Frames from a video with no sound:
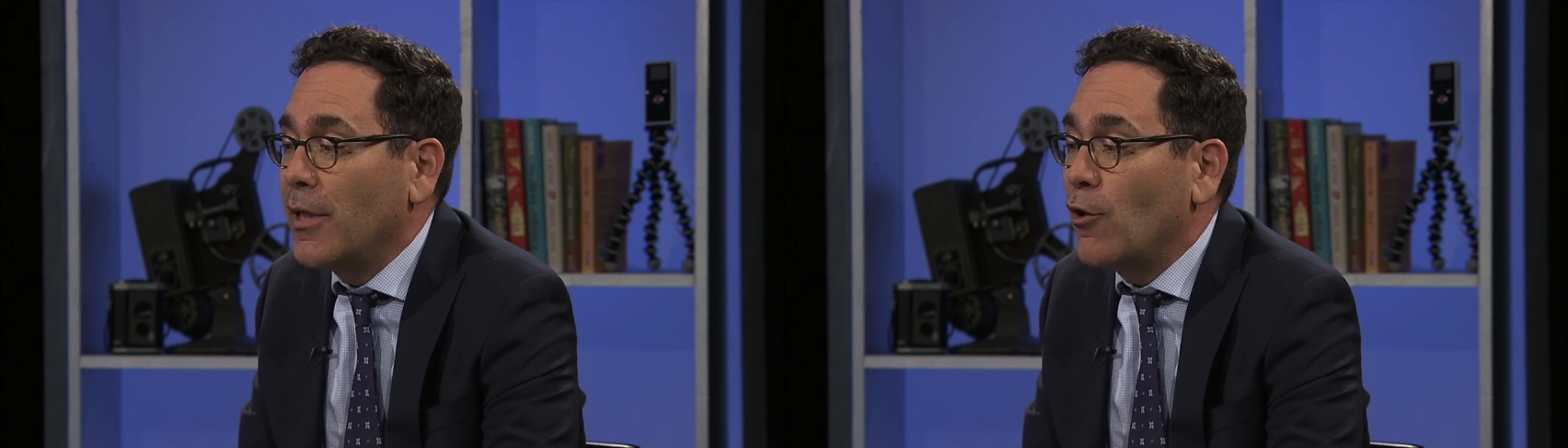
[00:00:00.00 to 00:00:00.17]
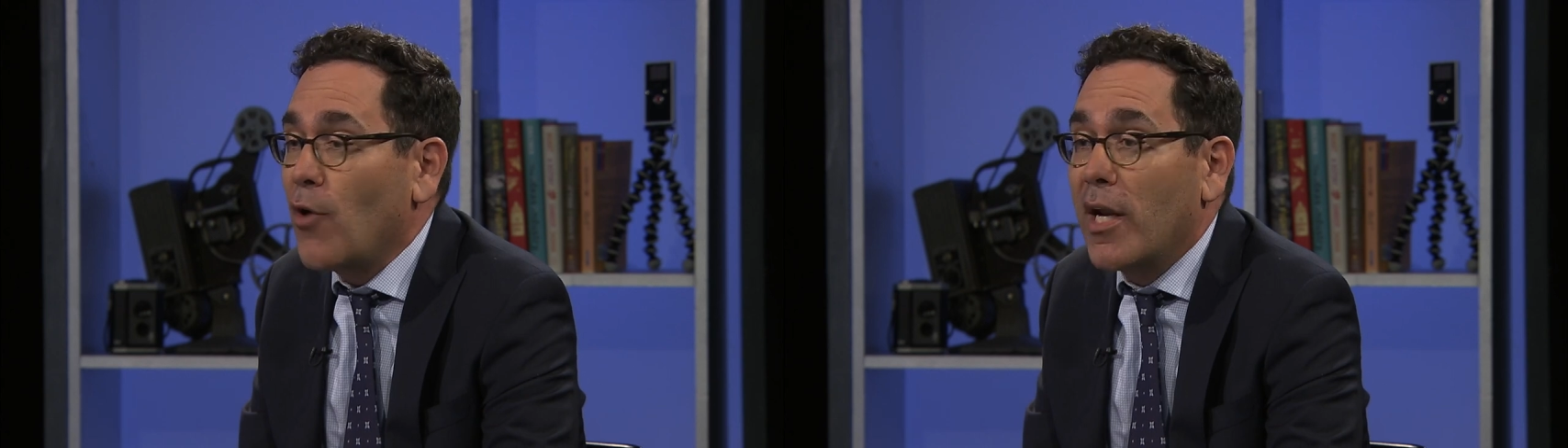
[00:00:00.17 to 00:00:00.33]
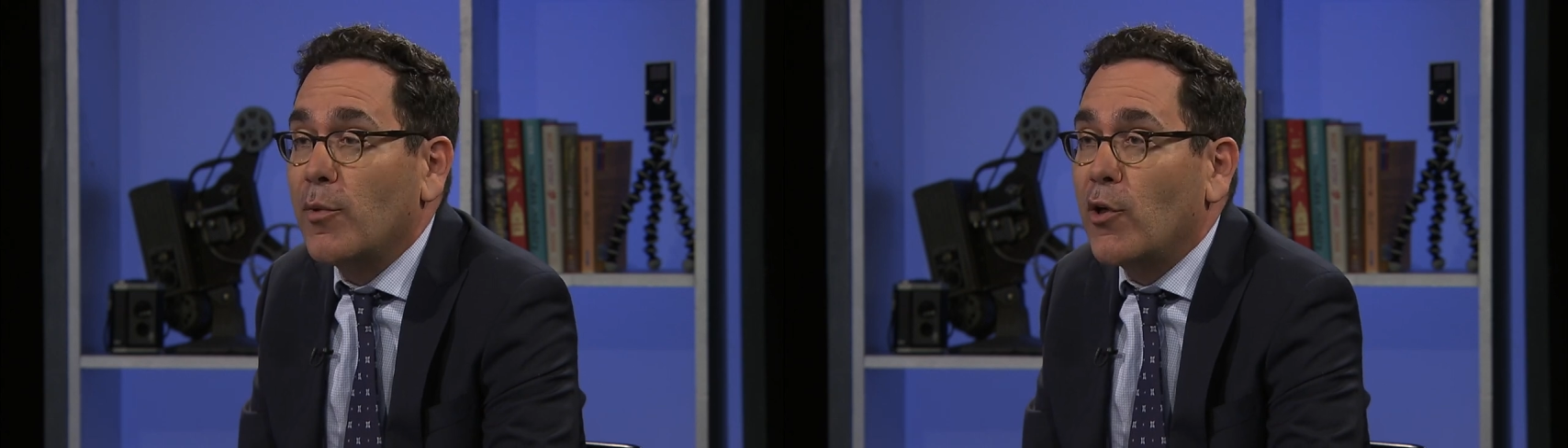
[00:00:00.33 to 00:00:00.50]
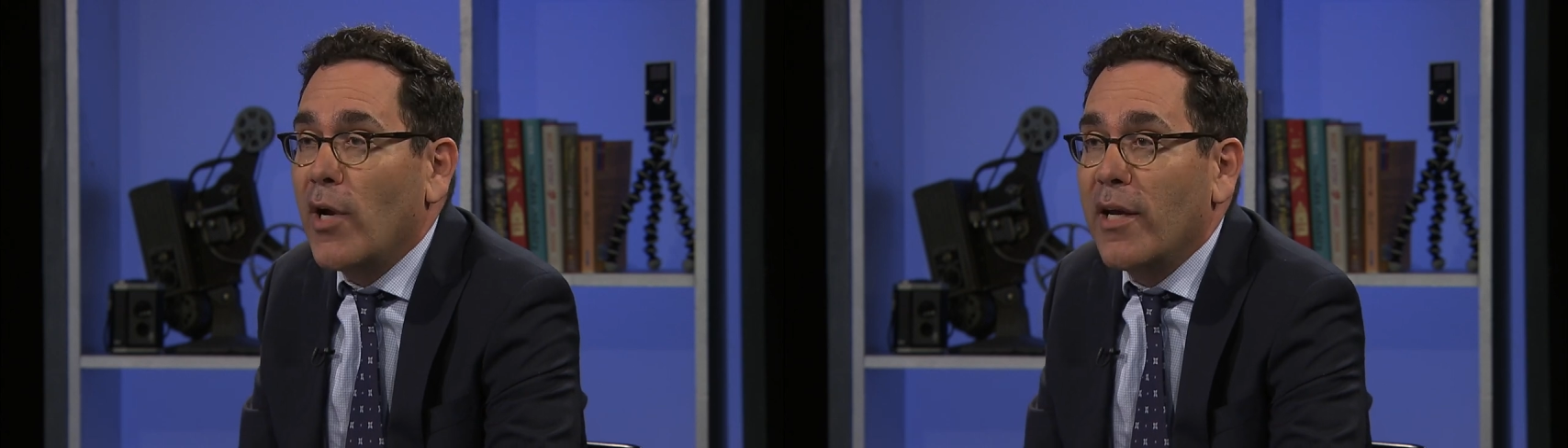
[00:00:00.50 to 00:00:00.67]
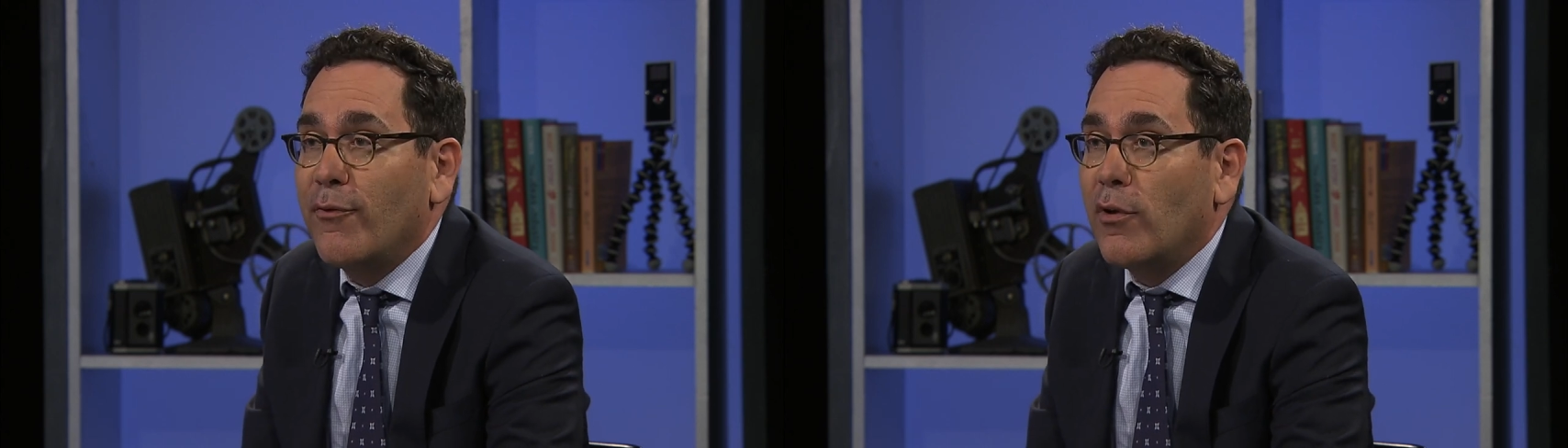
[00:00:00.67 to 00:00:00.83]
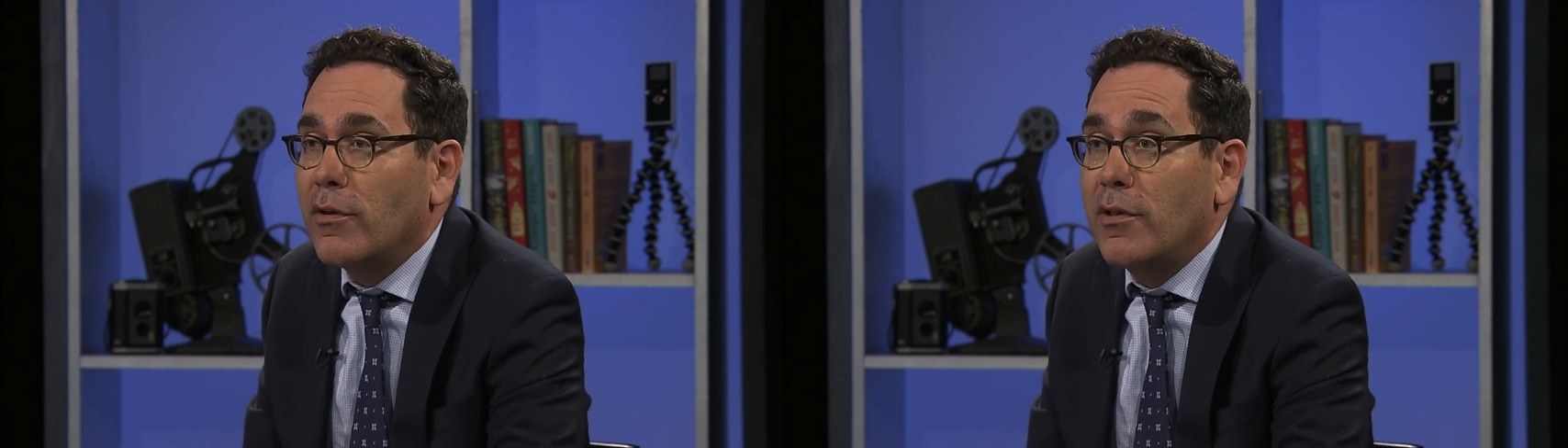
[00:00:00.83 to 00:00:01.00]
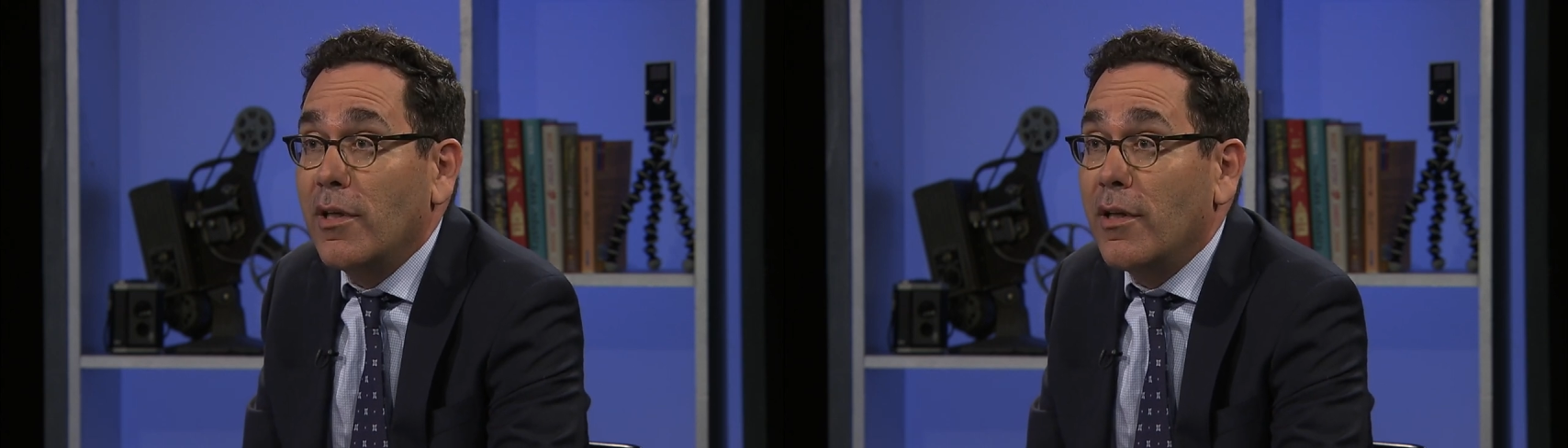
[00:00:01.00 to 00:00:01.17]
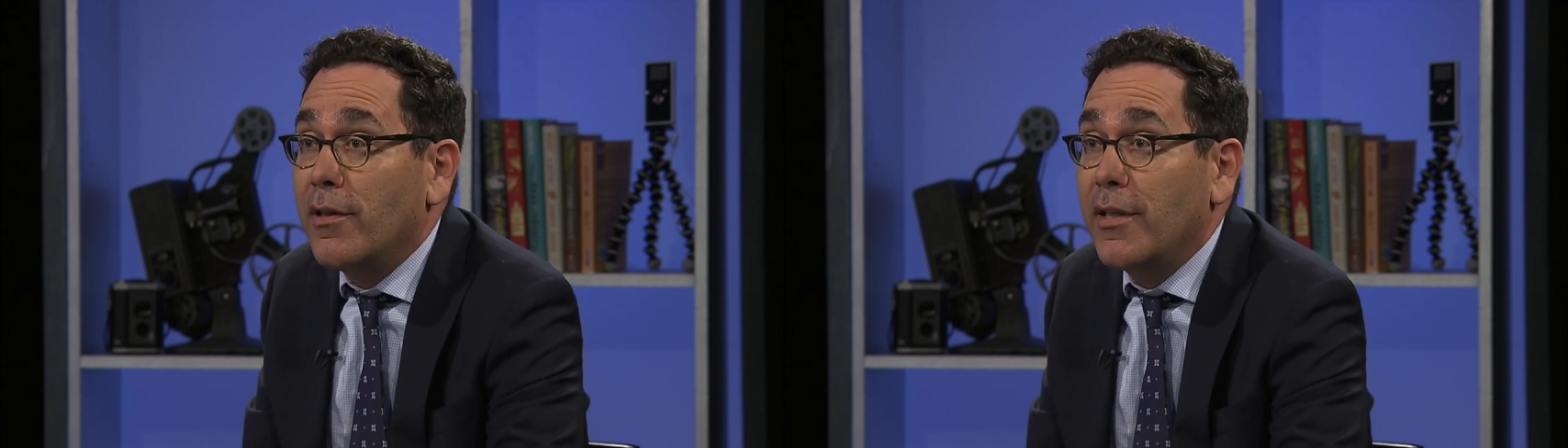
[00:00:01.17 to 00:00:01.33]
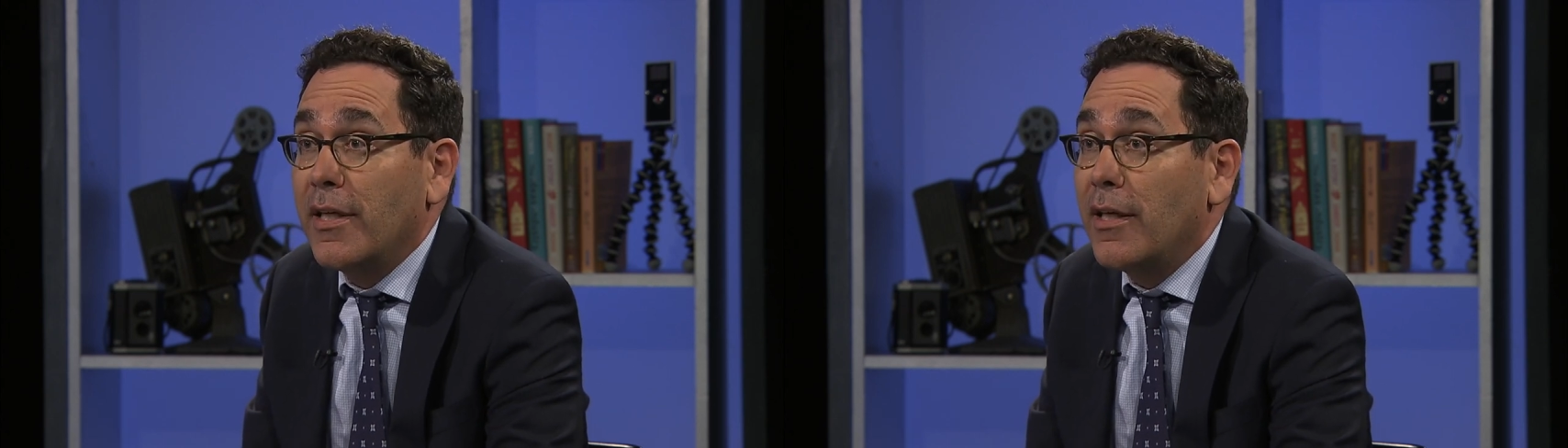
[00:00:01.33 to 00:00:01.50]
incredibly grateful
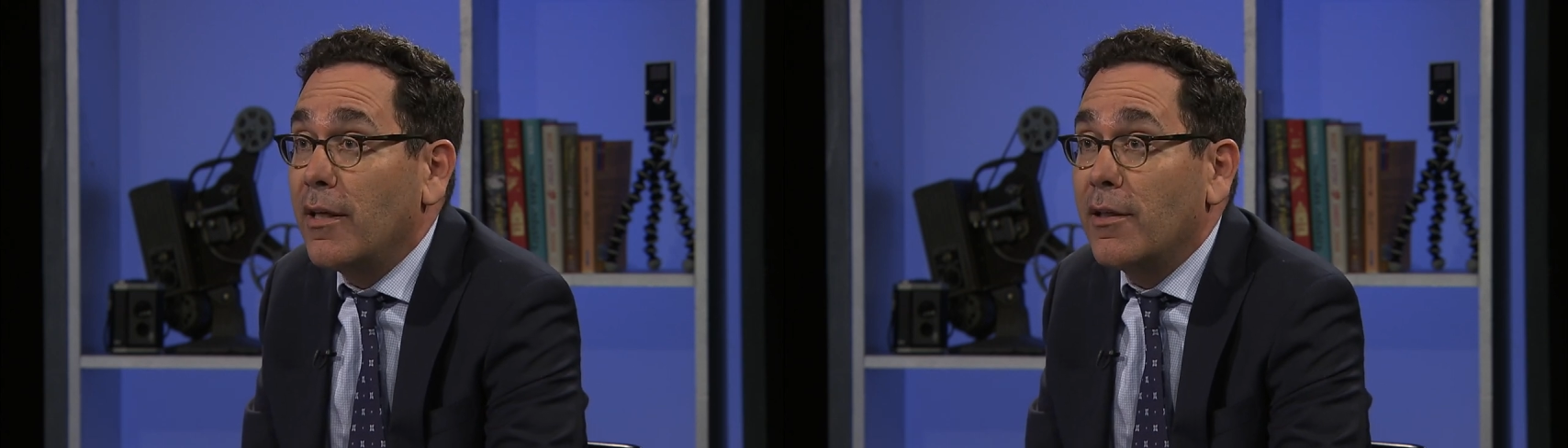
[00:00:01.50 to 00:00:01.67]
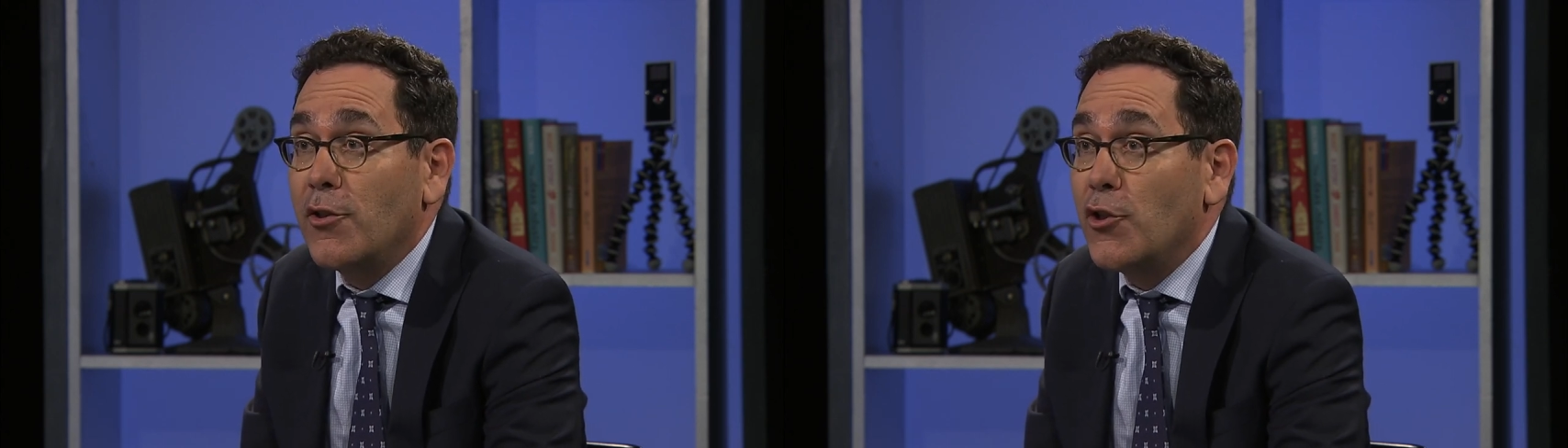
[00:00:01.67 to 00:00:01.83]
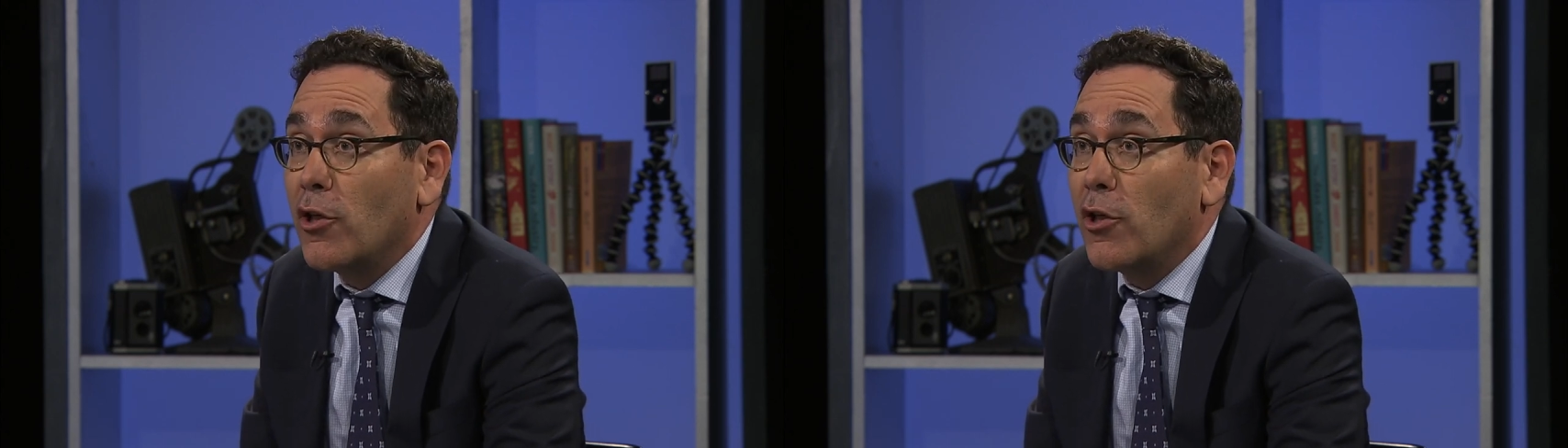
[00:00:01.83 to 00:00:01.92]
to the